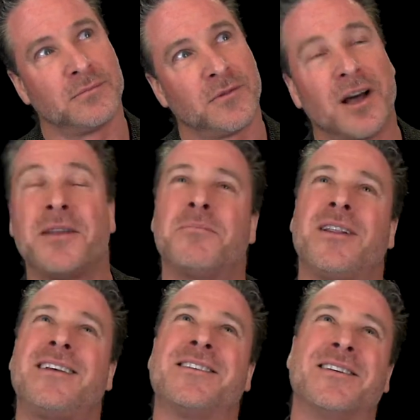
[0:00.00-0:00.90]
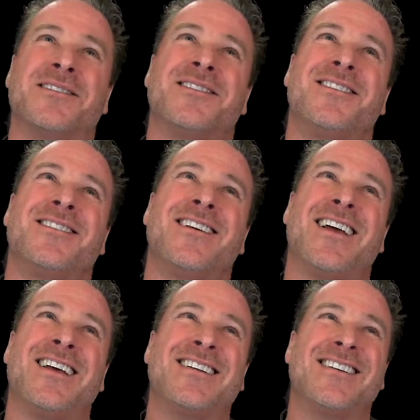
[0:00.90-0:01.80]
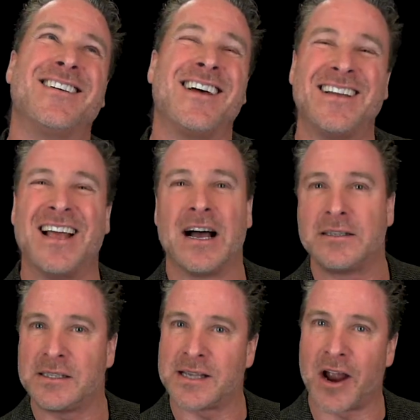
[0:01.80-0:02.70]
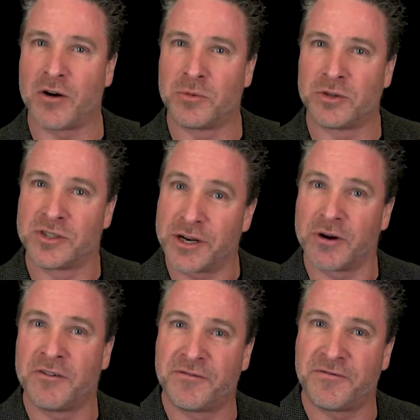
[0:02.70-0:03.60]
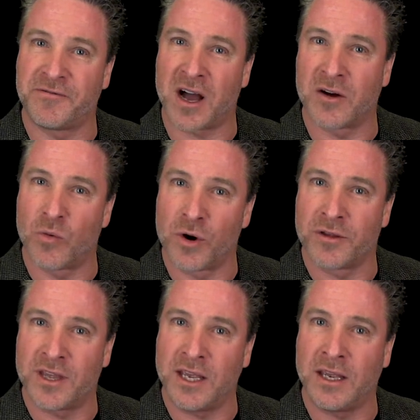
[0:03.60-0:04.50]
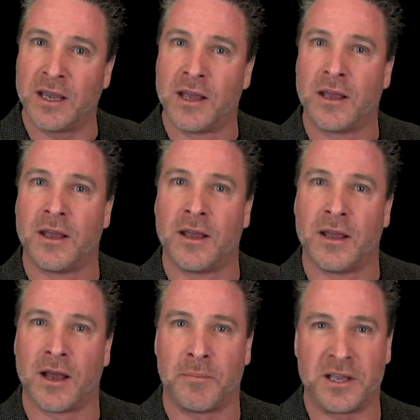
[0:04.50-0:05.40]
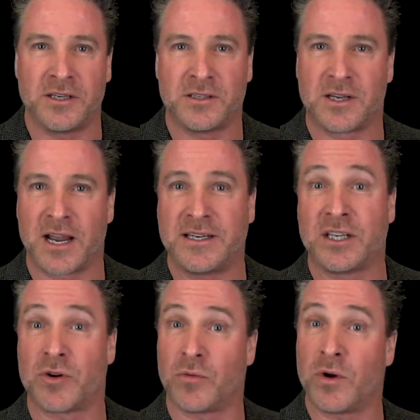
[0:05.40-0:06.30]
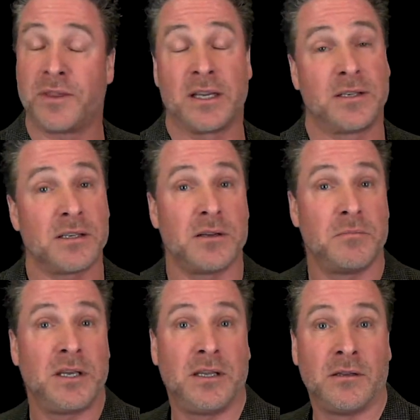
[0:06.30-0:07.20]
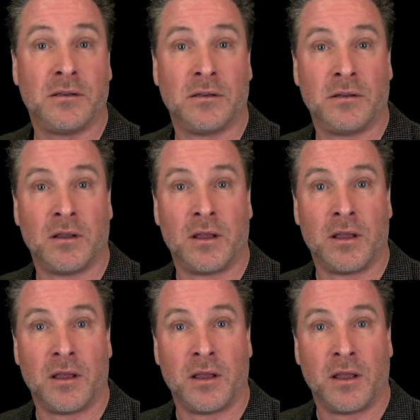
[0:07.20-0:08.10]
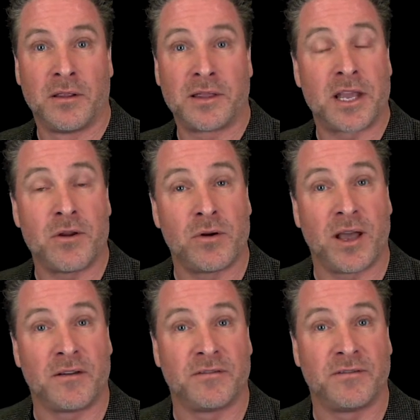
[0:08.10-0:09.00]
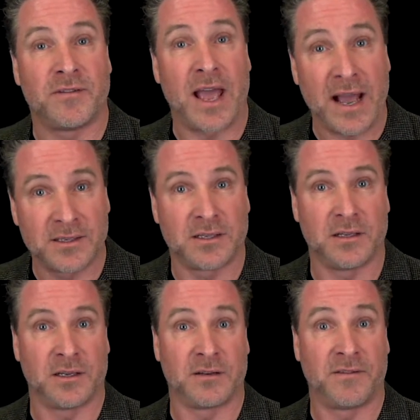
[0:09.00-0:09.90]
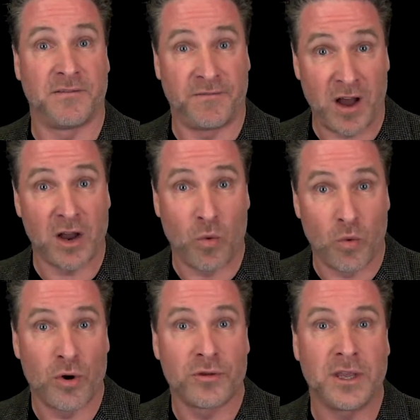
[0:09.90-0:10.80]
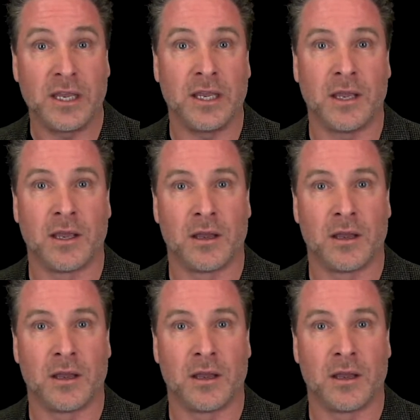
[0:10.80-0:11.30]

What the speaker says: unpleasant and undesirable, zero fuck worthy opinions and ideas around one thing doesn't mean that they don't have excellent fuck worthy